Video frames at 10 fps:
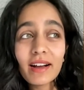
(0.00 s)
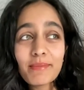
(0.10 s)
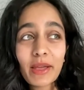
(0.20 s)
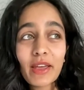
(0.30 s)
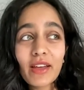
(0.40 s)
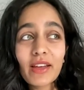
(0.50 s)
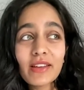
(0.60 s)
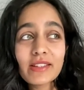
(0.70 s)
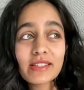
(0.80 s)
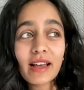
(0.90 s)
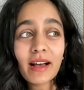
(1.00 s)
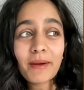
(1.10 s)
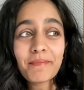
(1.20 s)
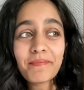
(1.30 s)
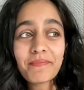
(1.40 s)
because
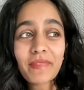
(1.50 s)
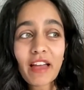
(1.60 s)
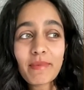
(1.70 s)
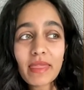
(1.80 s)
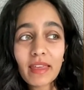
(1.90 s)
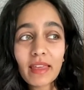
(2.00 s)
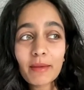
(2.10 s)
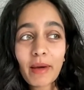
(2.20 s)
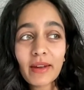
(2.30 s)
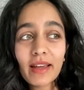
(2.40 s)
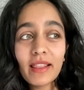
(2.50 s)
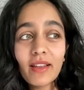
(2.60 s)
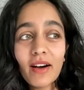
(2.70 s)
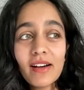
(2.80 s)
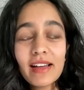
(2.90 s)
I've been thinking about it a
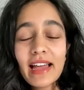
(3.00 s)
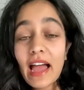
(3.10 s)
lot.